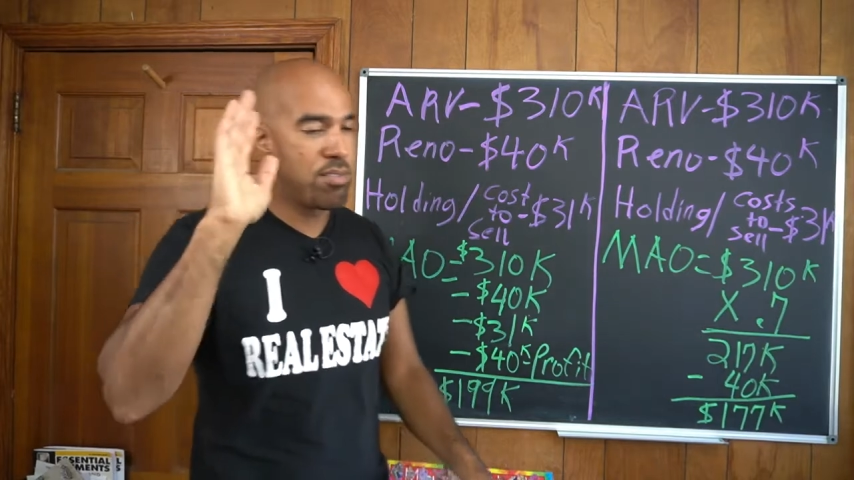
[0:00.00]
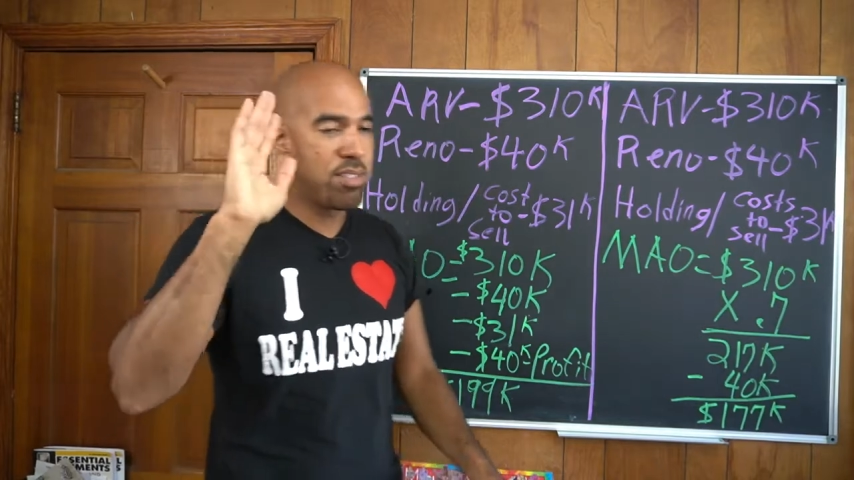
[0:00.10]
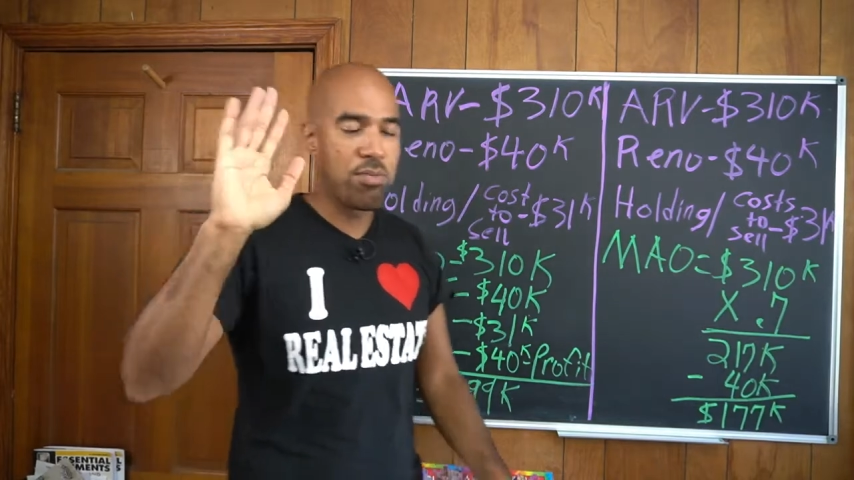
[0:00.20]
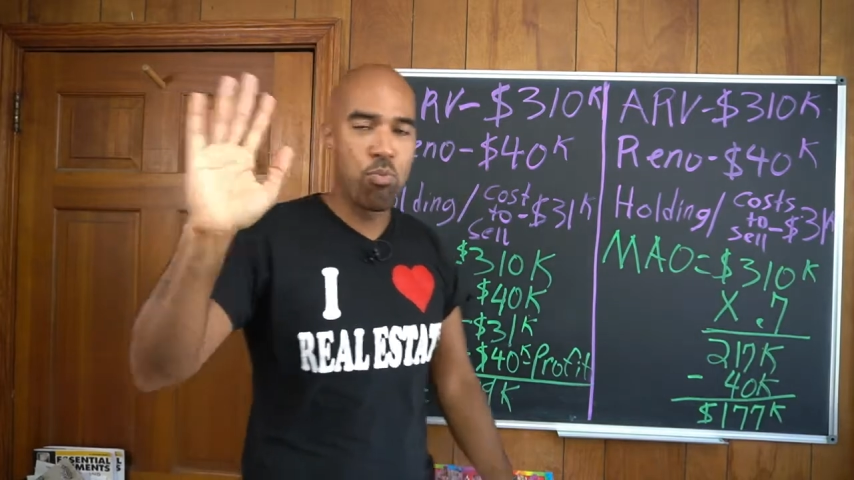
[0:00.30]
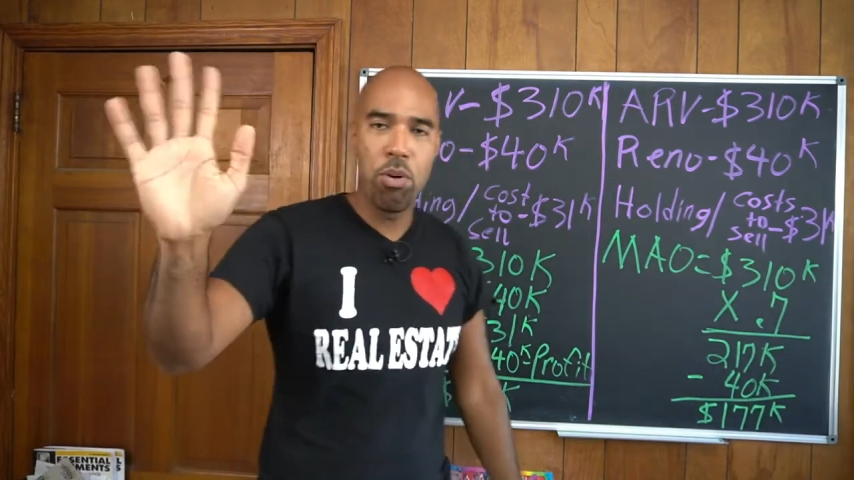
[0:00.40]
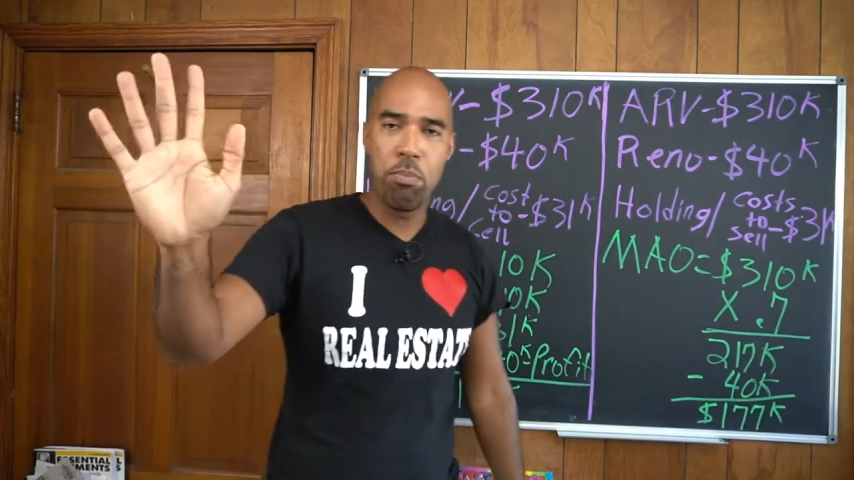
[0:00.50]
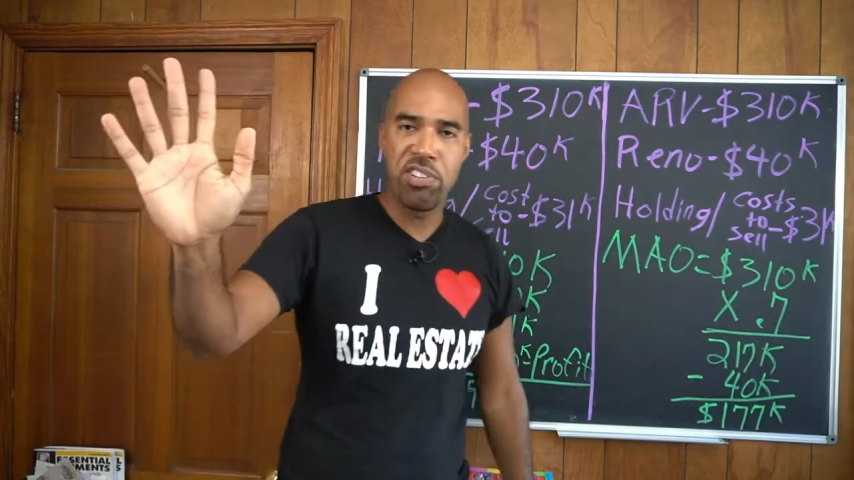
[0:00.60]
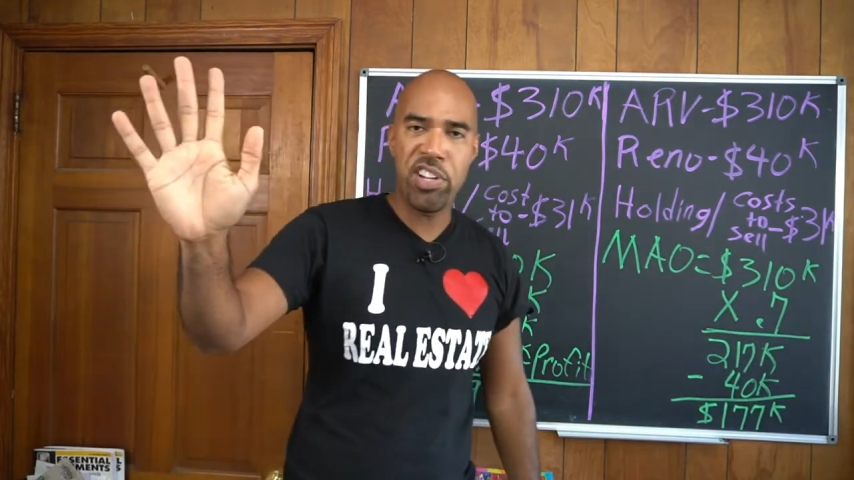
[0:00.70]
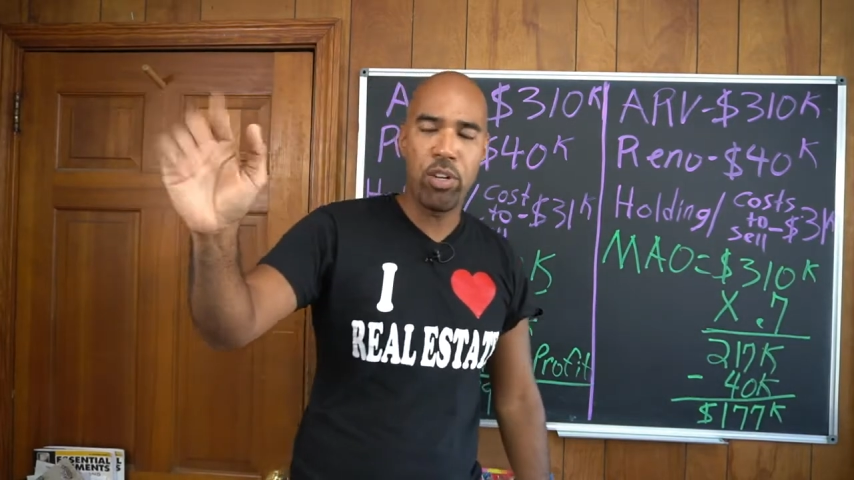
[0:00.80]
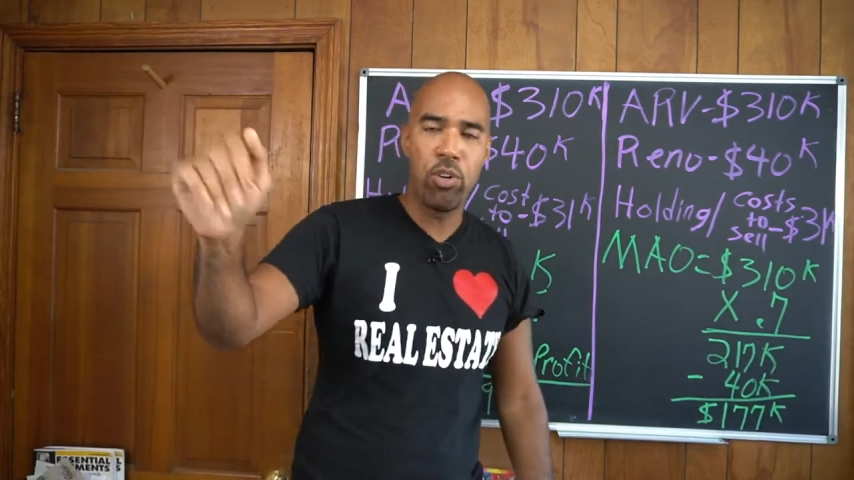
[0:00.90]
this one
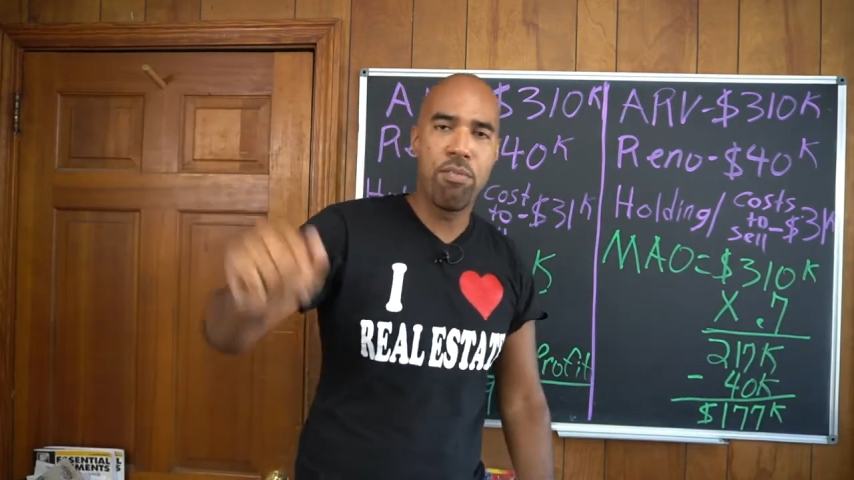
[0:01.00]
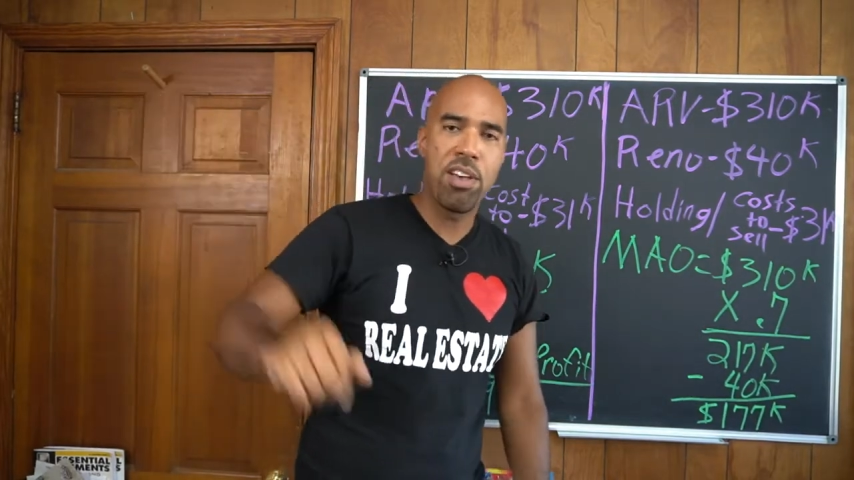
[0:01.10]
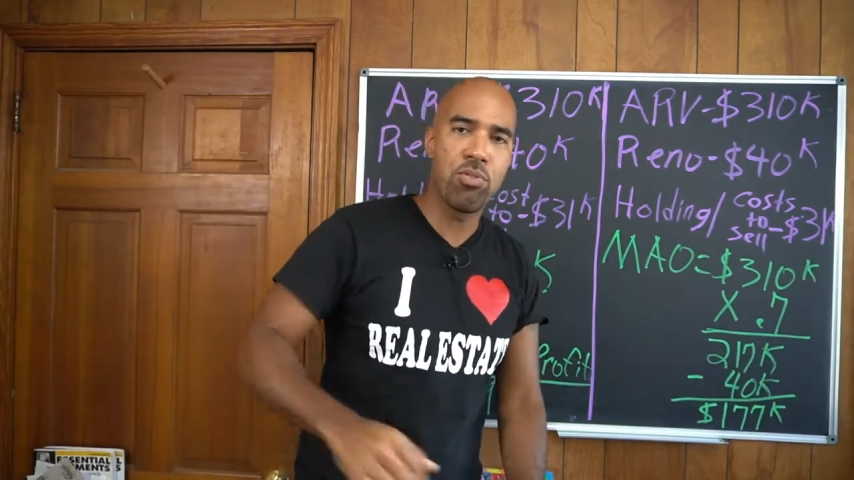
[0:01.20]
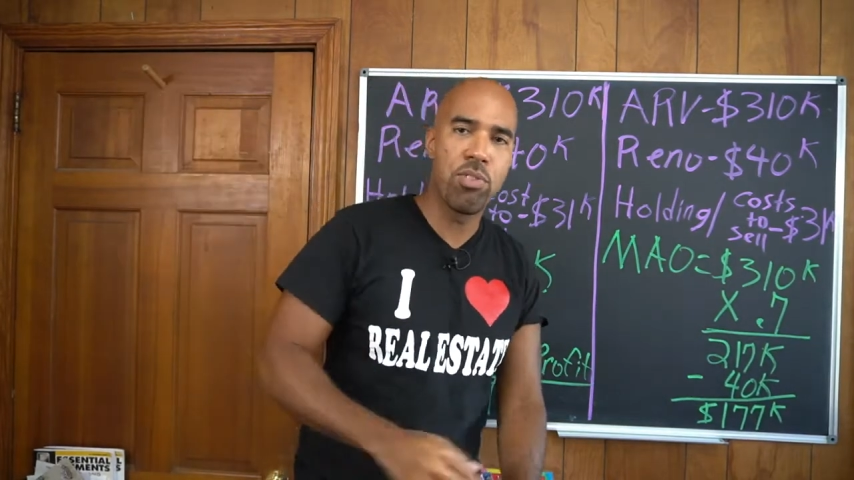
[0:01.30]
particular investor